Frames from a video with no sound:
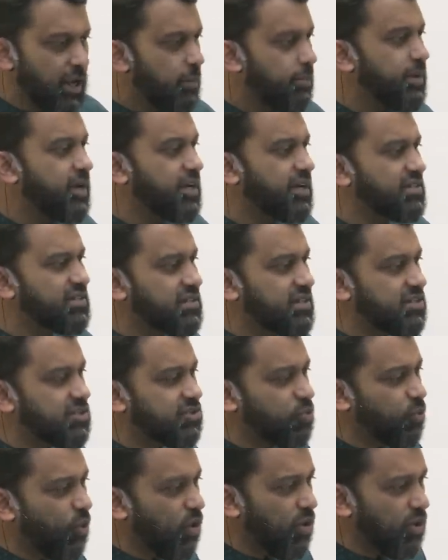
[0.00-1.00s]
Because this
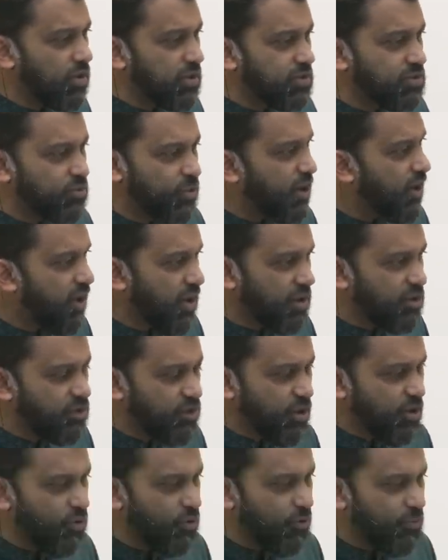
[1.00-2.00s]
world, we all
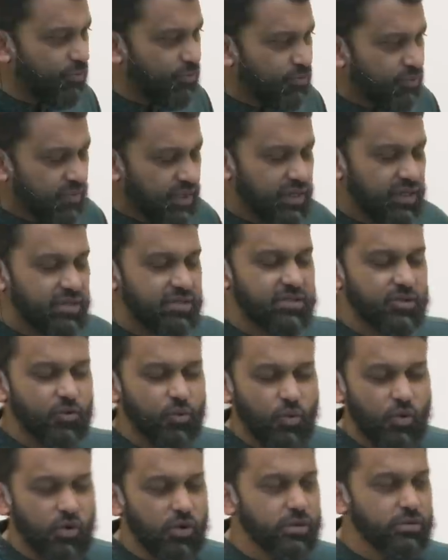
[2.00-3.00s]
know, it is a
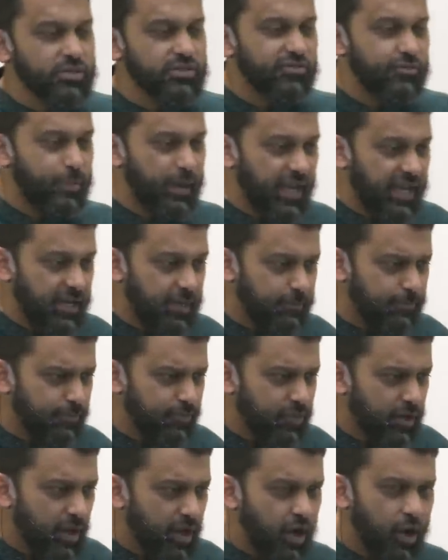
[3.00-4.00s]
world of
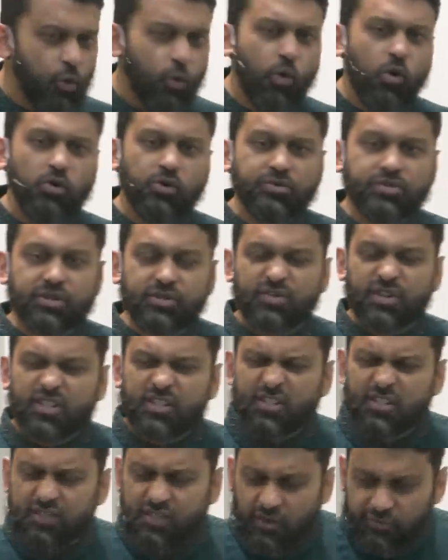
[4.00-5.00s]
pain, a world of
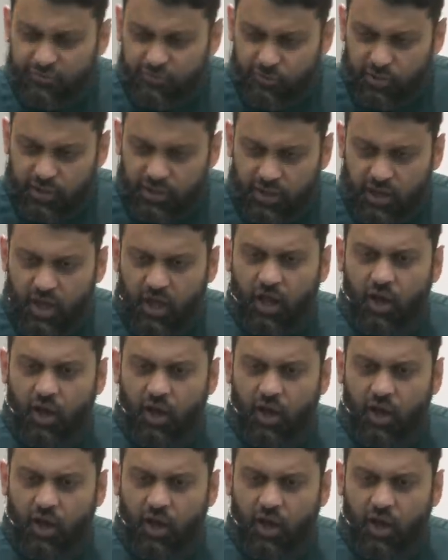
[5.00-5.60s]
suffering,